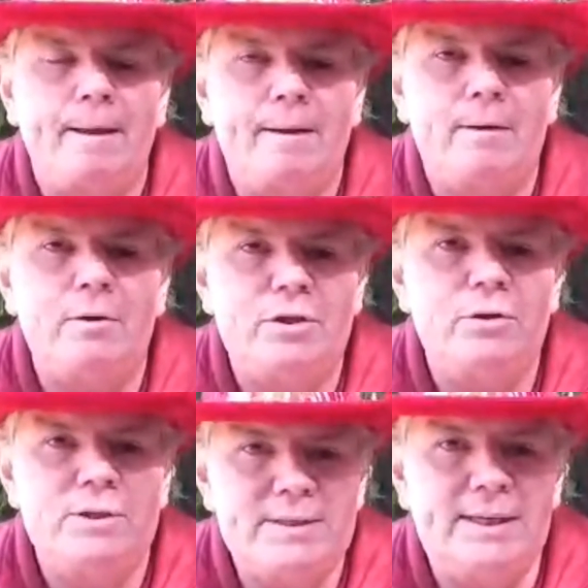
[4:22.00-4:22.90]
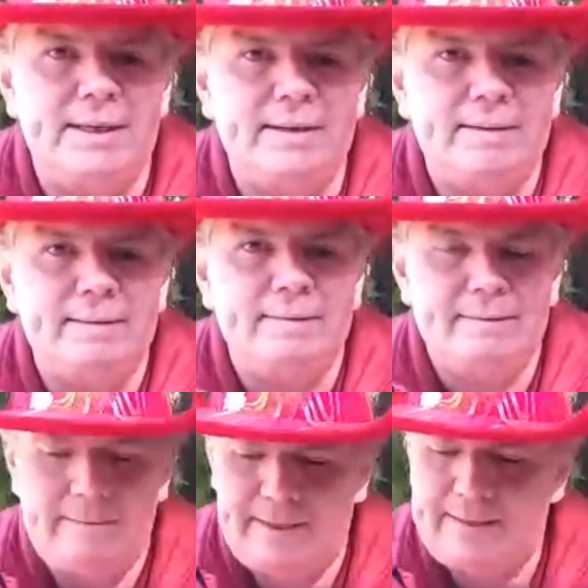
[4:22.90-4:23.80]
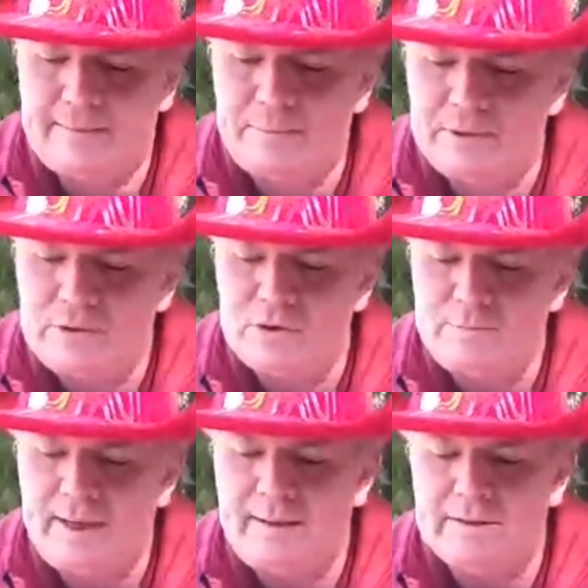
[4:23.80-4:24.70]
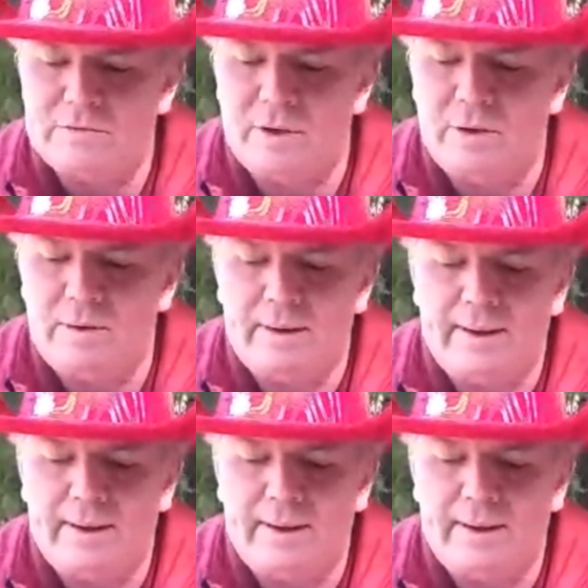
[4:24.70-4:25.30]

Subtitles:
could you see that the person who's playing this role